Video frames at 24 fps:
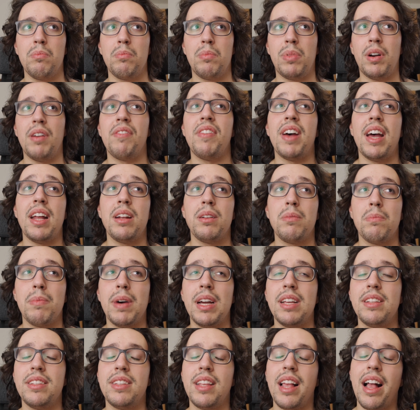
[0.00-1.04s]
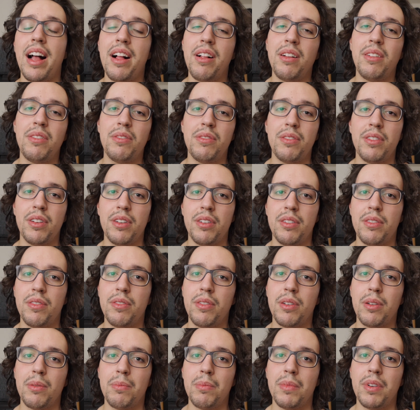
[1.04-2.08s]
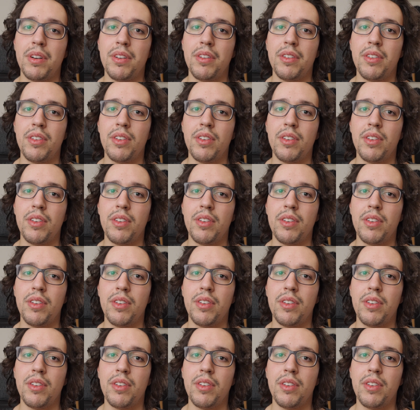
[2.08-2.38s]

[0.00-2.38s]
prevent myself from